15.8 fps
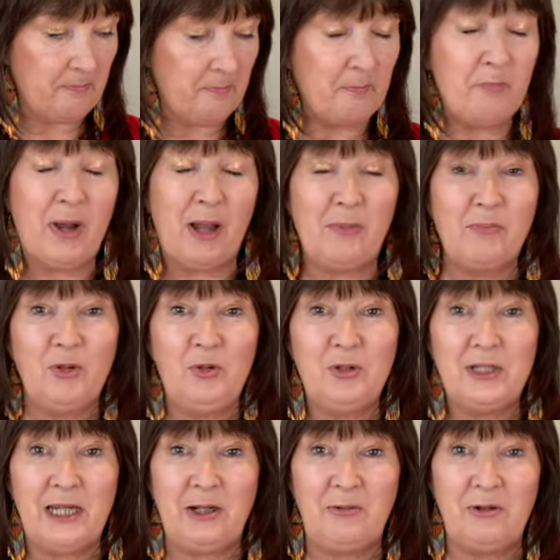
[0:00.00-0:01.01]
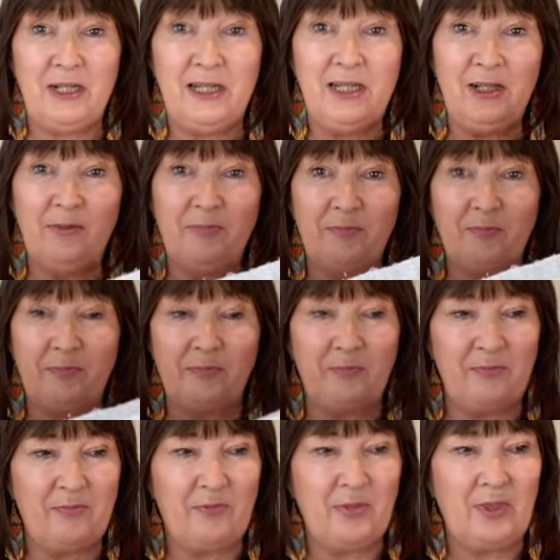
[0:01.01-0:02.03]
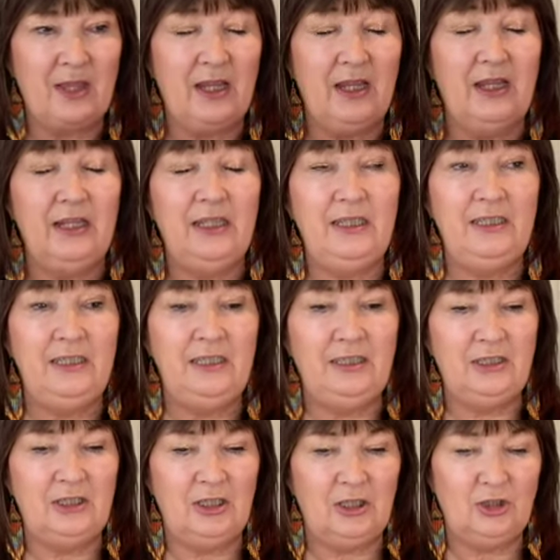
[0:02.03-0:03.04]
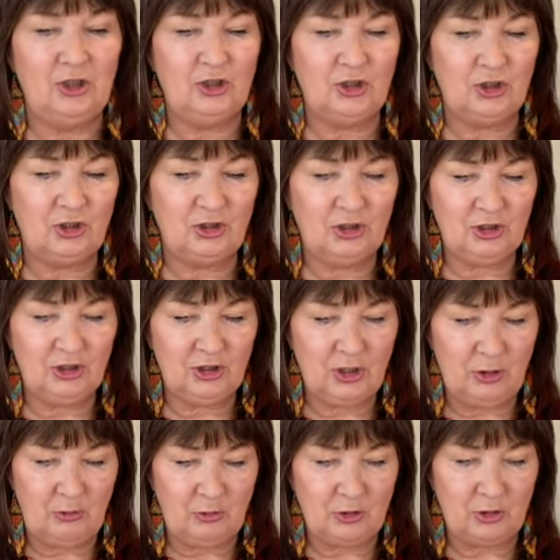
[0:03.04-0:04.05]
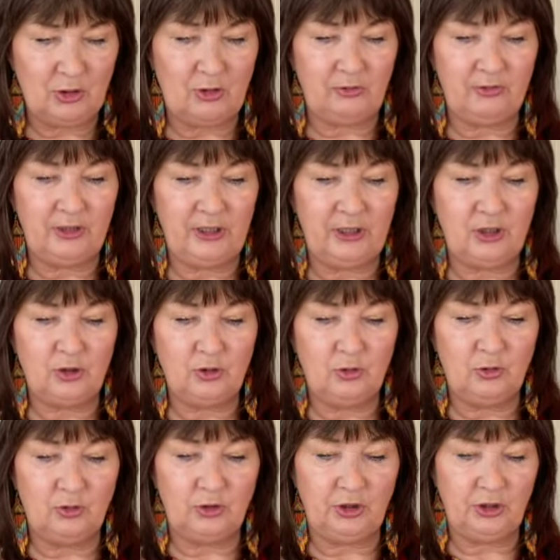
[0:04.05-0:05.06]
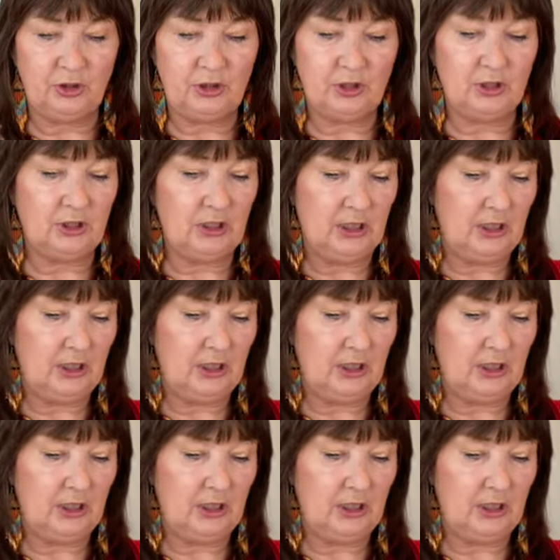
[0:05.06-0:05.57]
bamboo toweling. It is so soft, it's gorgeous.